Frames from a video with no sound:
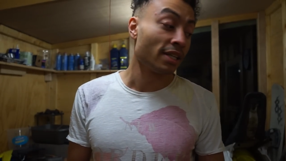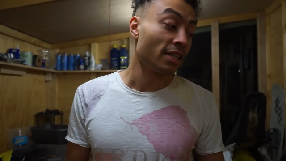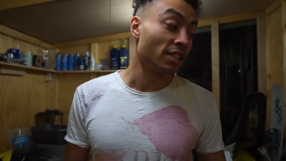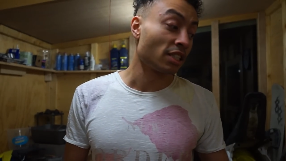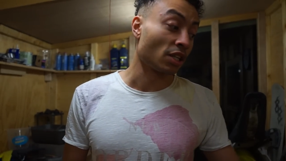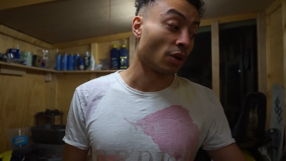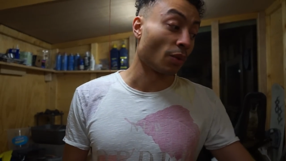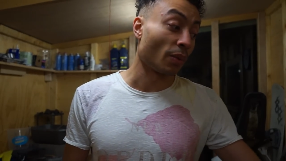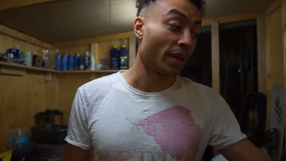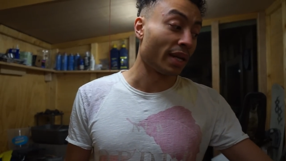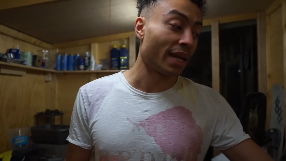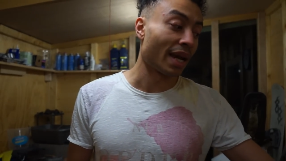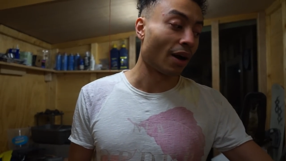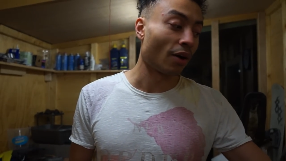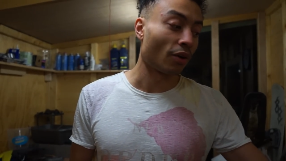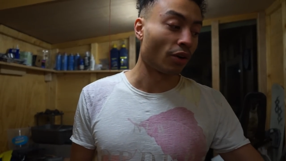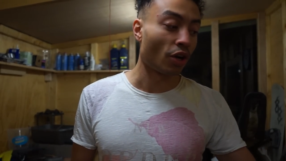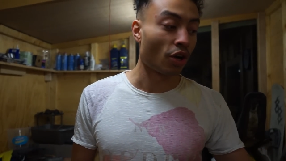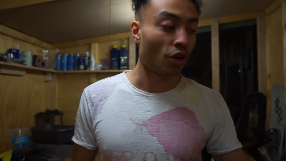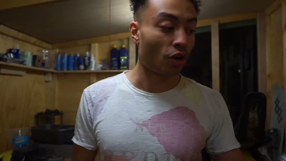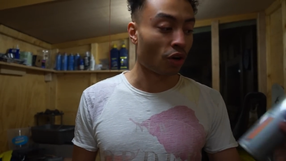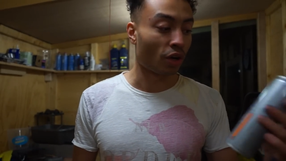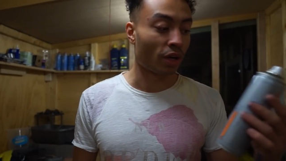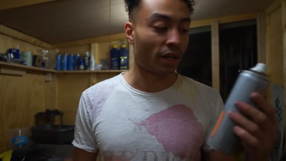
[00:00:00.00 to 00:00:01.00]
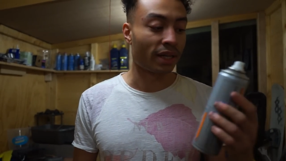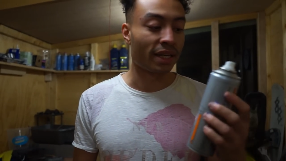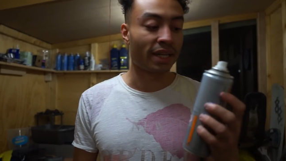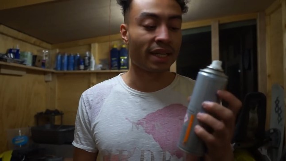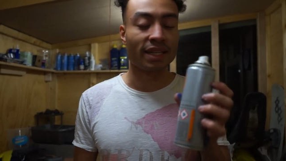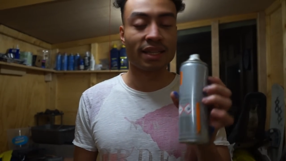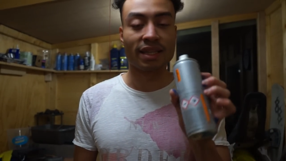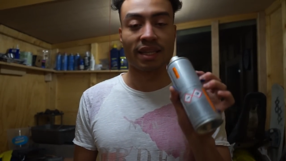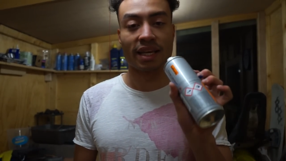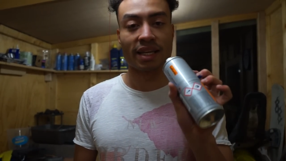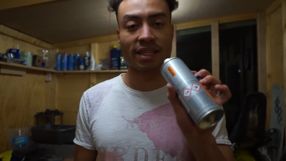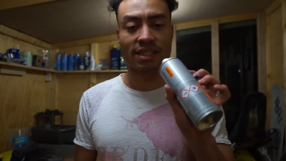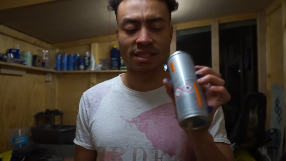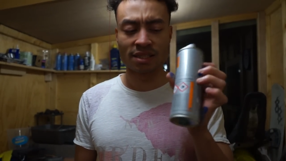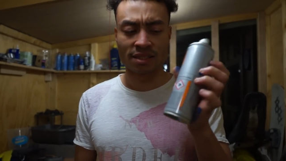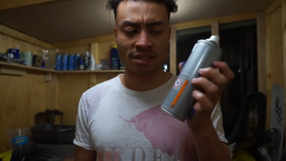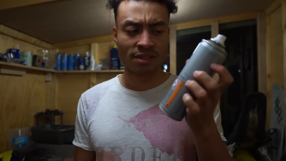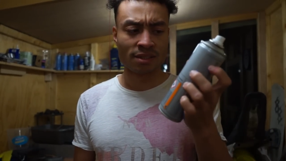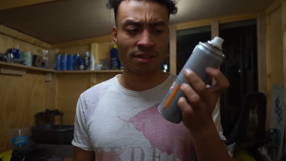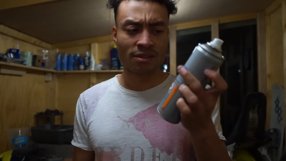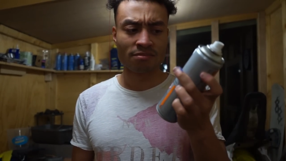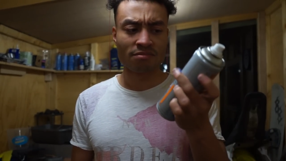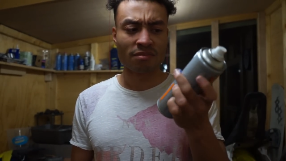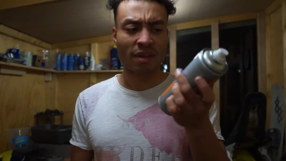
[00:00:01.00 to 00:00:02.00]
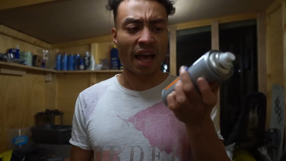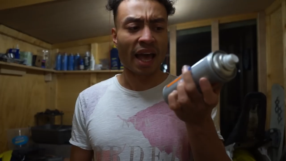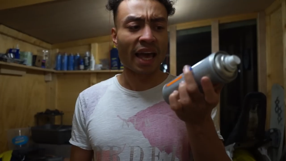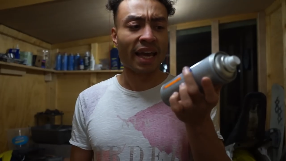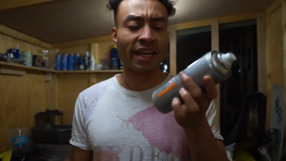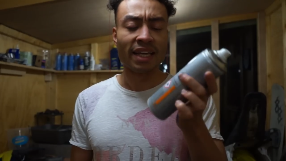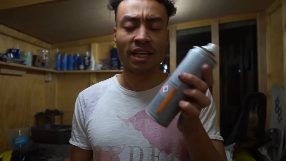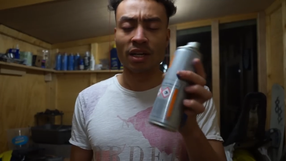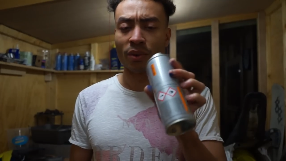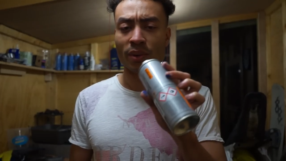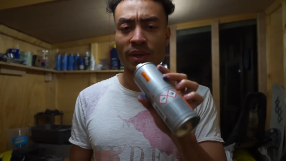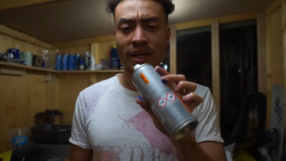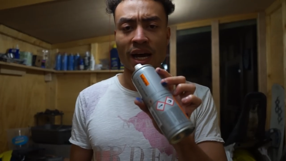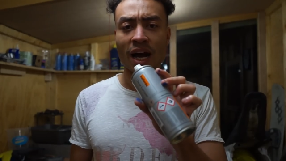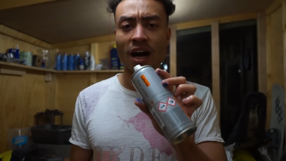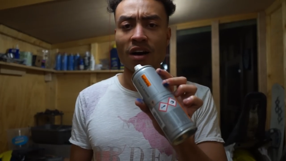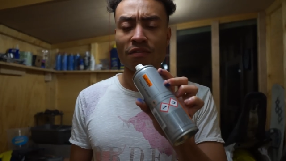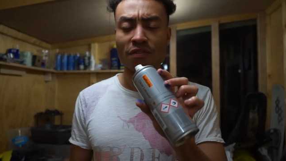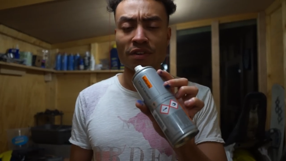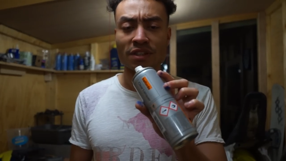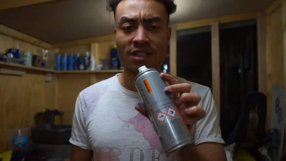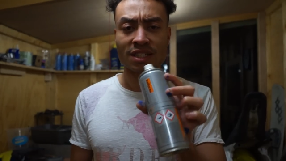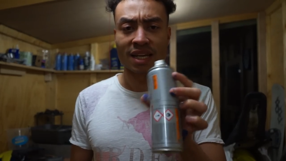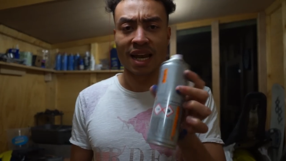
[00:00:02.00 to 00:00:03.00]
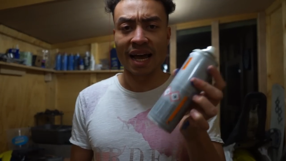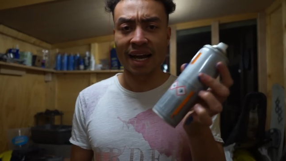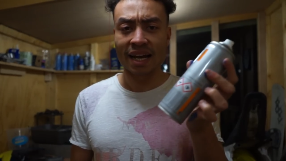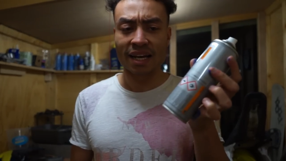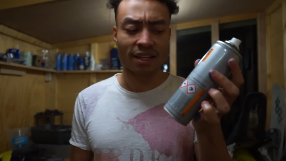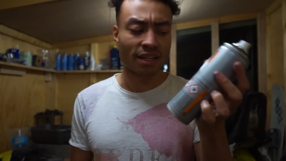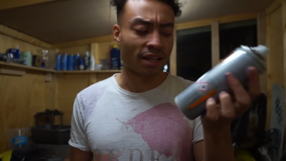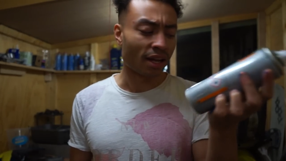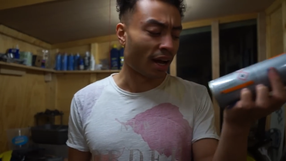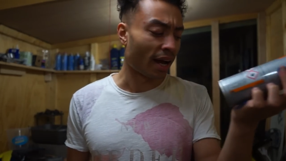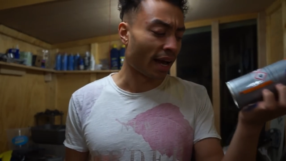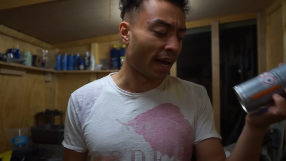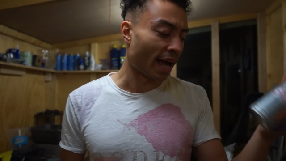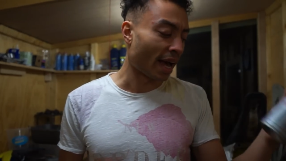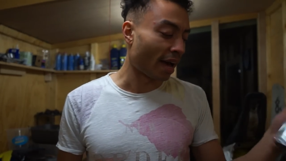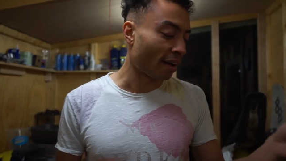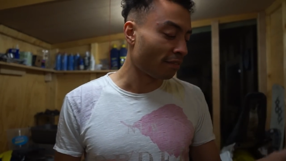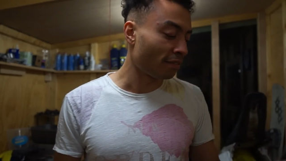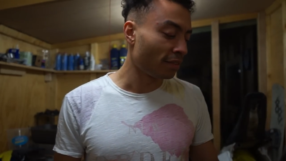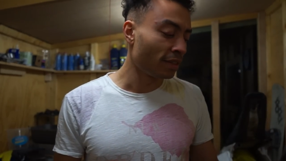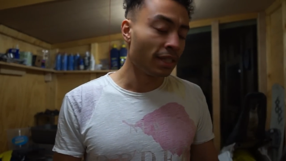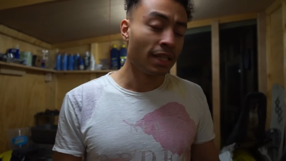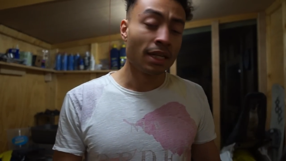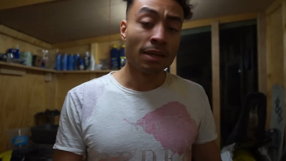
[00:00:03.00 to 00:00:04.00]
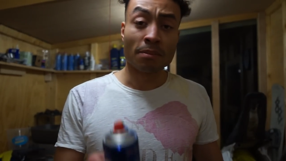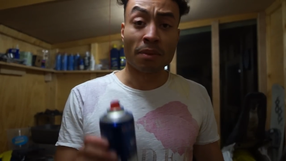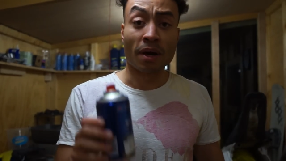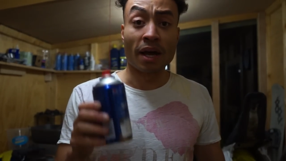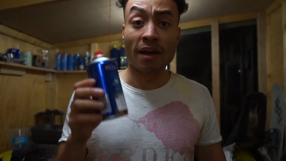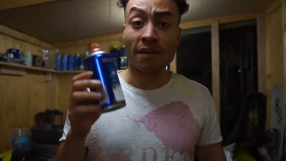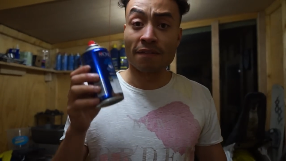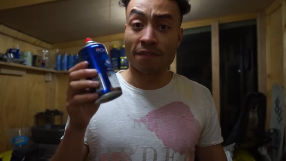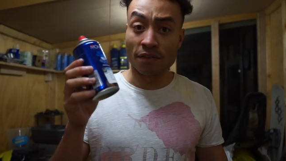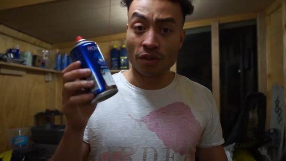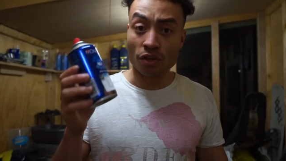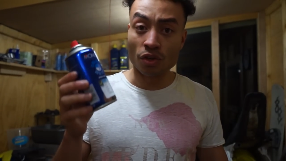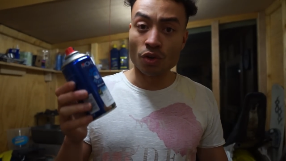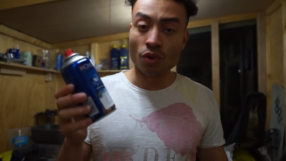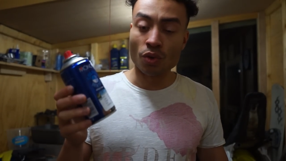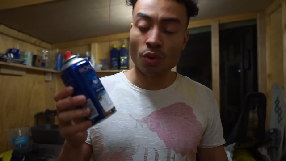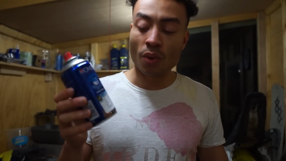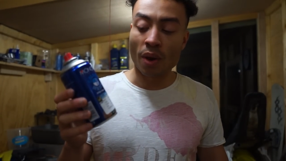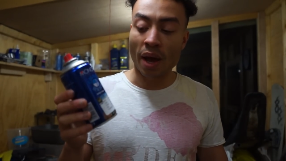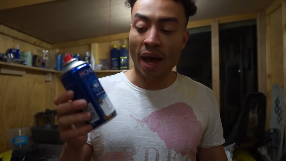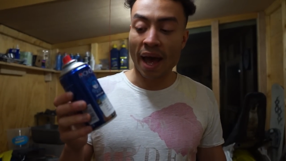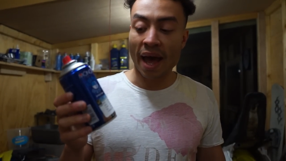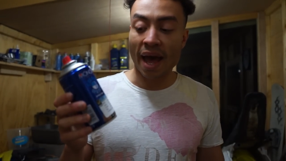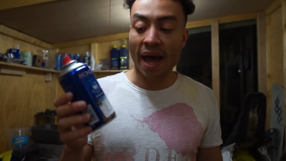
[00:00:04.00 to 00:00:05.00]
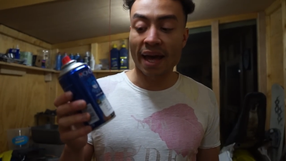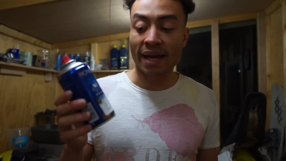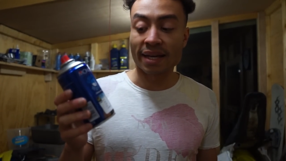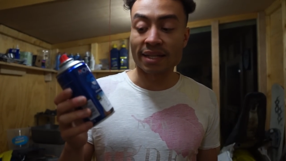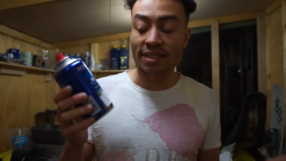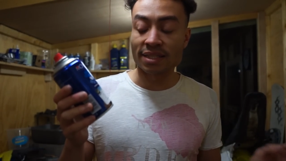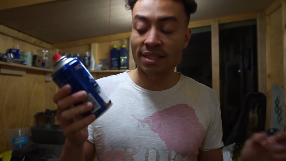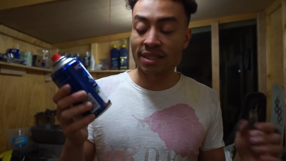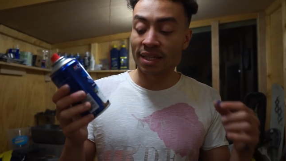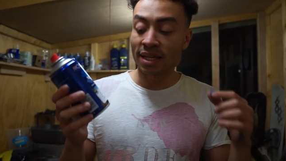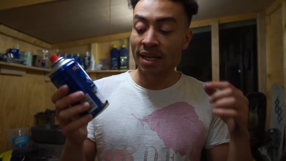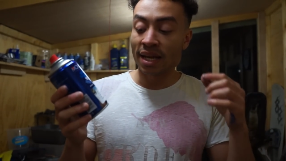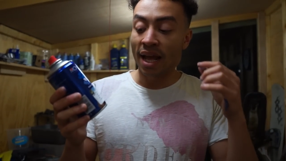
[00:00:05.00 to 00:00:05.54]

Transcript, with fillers: So we now no longer need this £8 Halfords lacquer that I have, but if you had